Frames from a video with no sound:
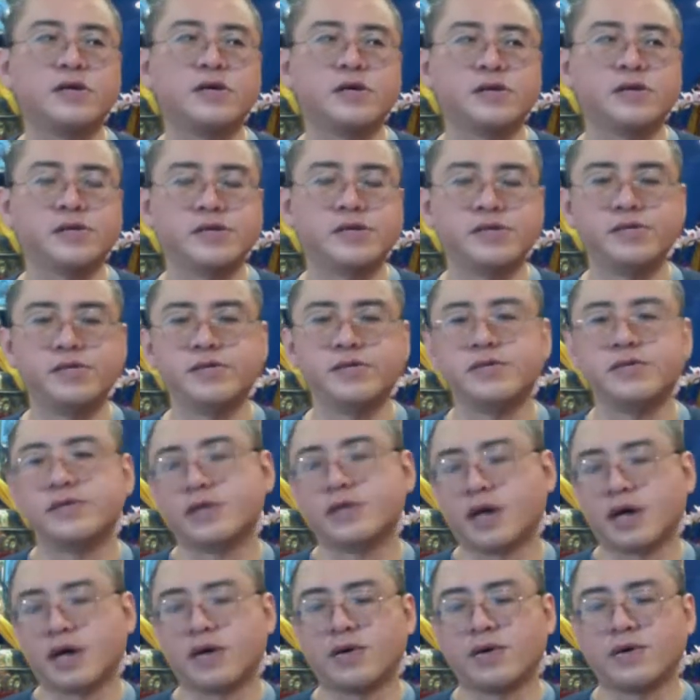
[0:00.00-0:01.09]
in
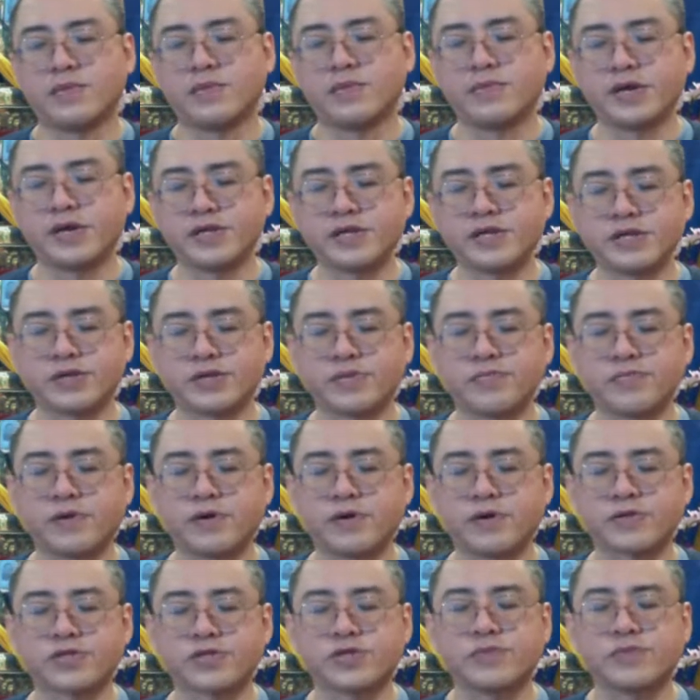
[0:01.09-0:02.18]
our meditation
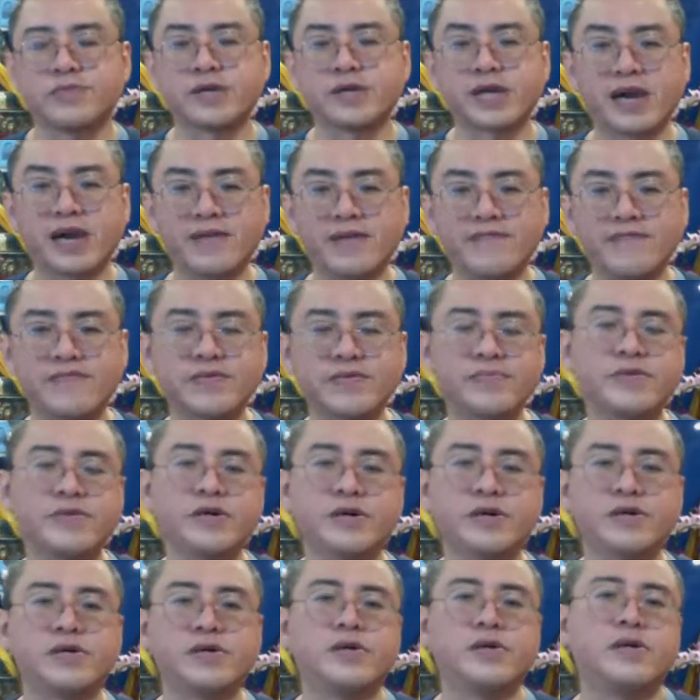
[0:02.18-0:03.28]
posture, be
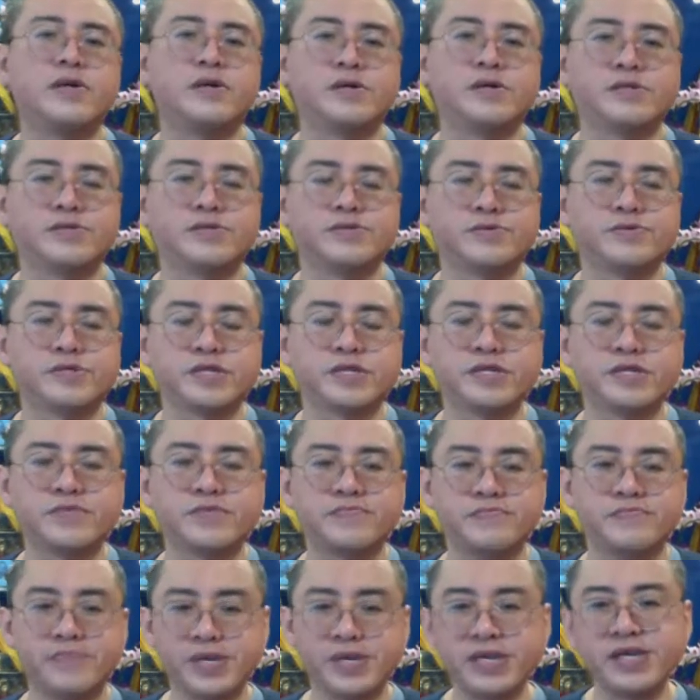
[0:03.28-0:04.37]
comfortable to
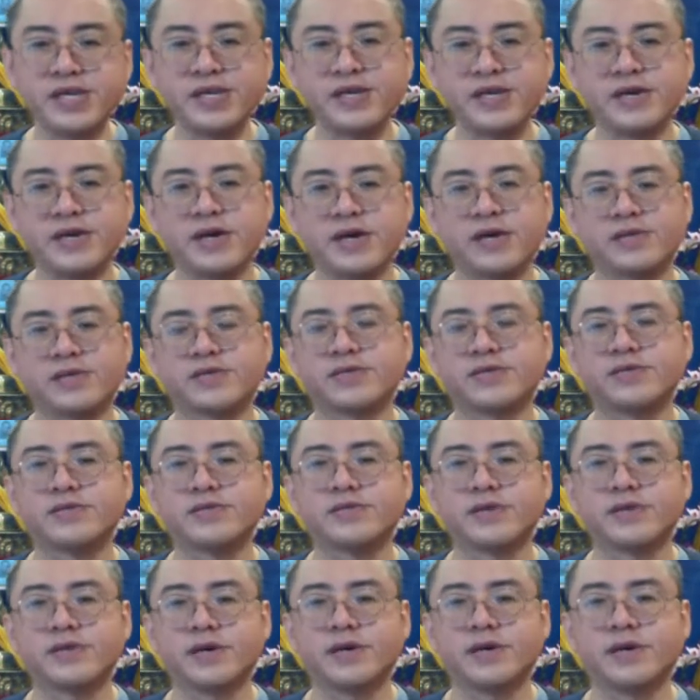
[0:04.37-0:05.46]
just be here as
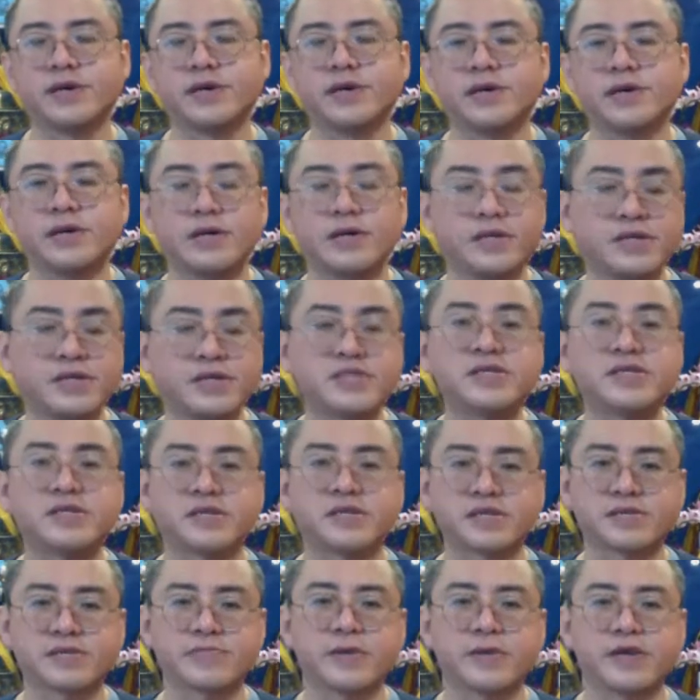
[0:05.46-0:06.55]
this
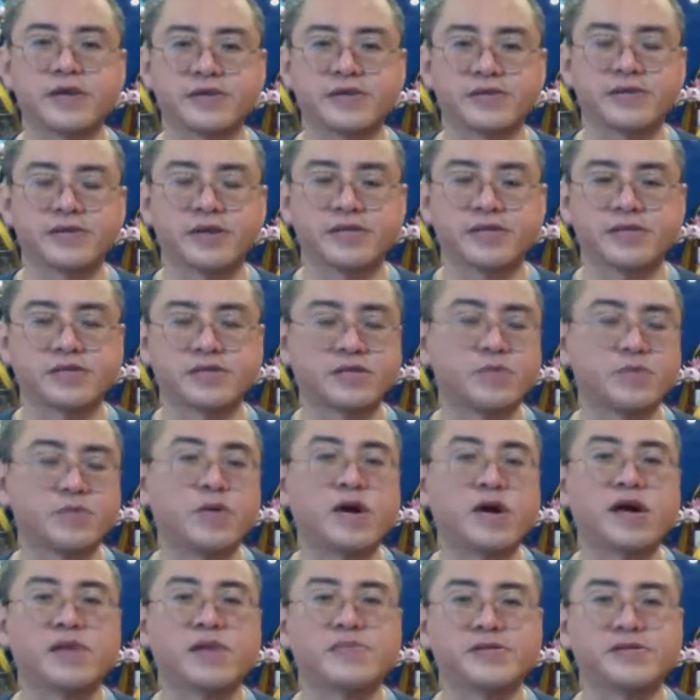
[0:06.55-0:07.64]
listening space and see
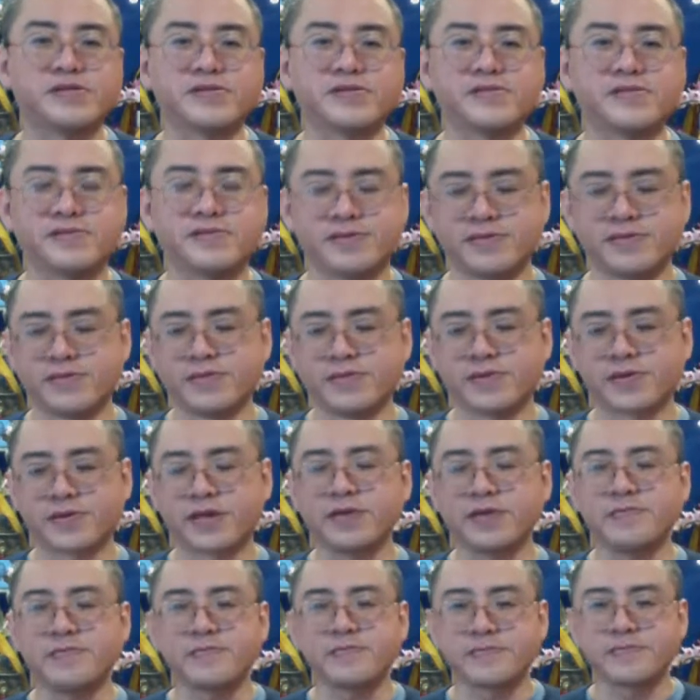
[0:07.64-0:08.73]
what happens. Okay.